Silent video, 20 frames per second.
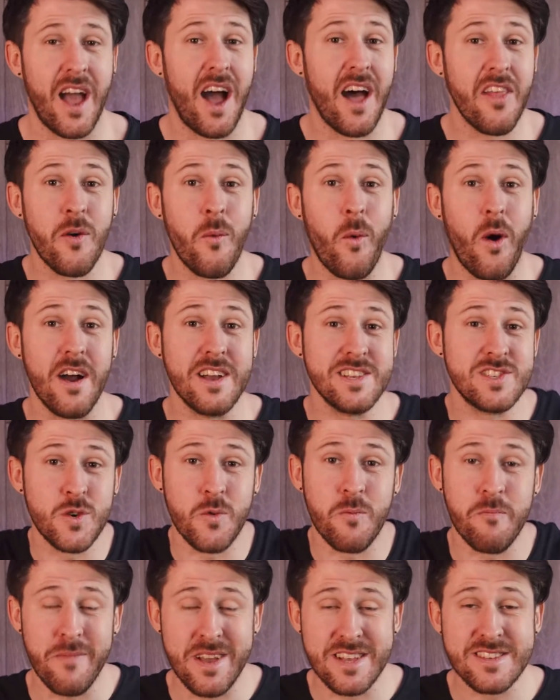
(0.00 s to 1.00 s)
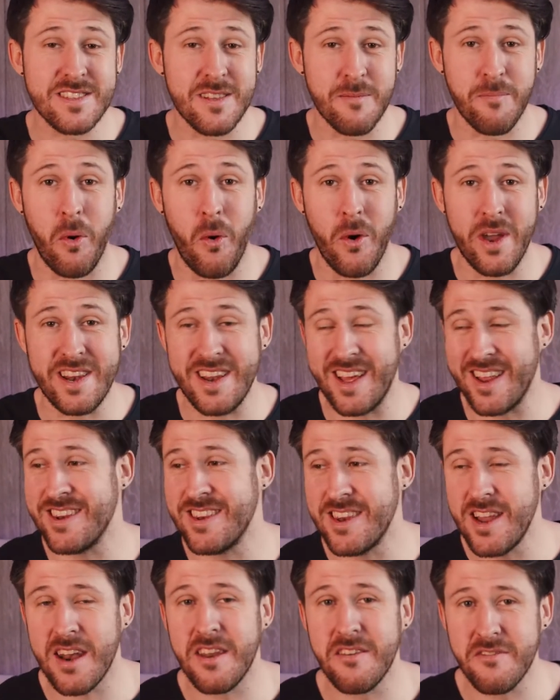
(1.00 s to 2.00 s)
Otherwise, you'll miss the point
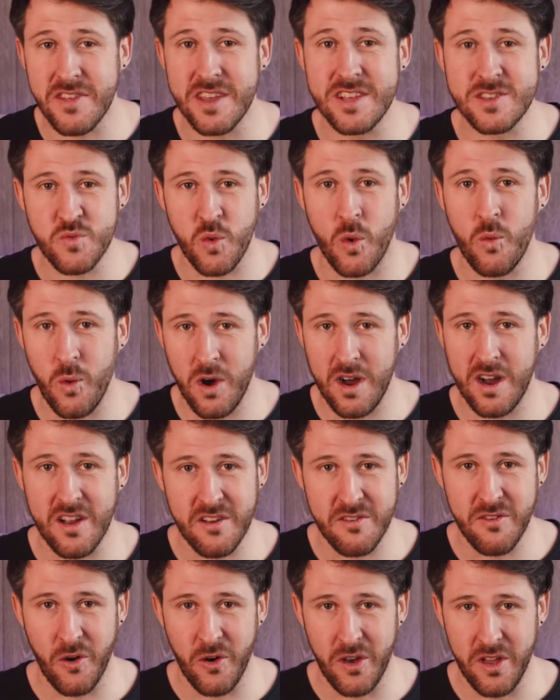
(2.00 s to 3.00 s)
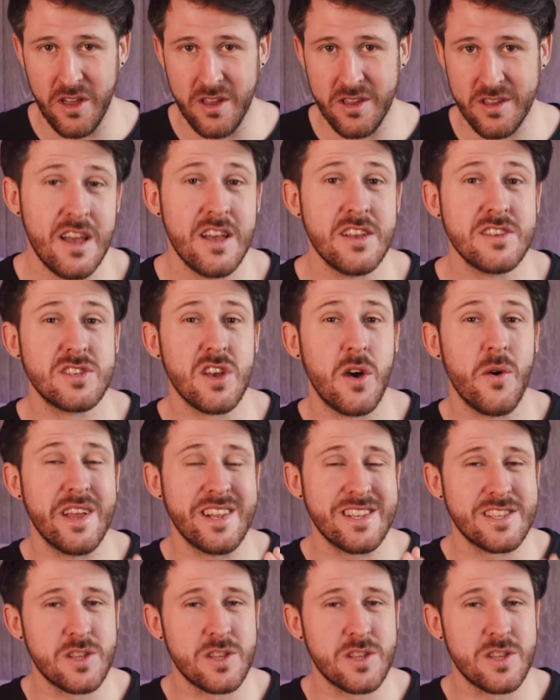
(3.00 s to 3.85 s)
and none of this will work for you. So in